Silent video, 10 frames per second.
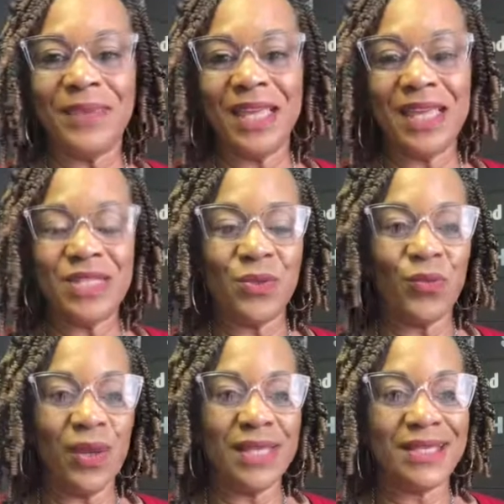each
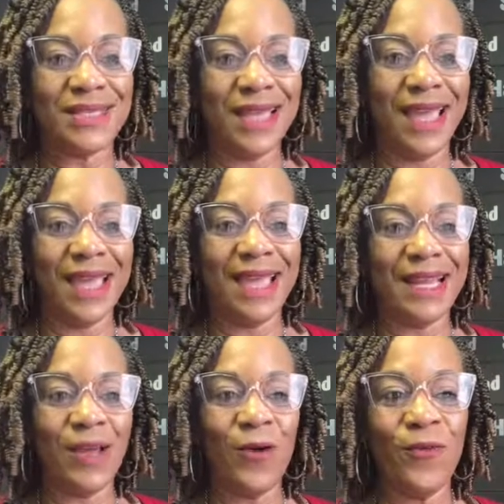Wednesday.
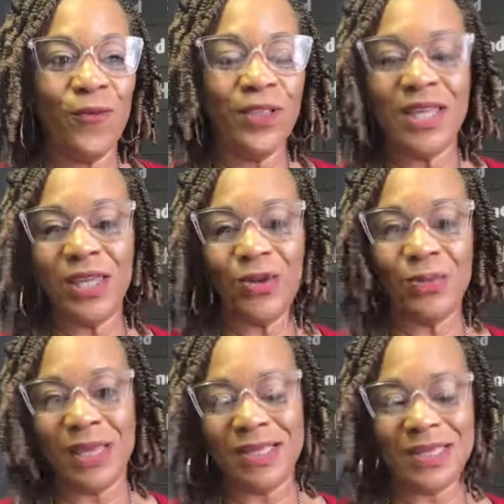And hopefully you're
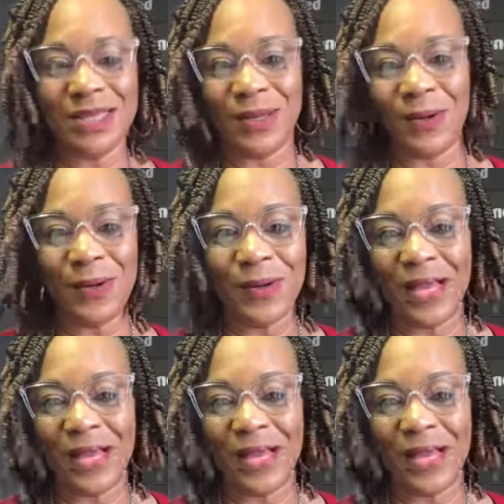being stirred.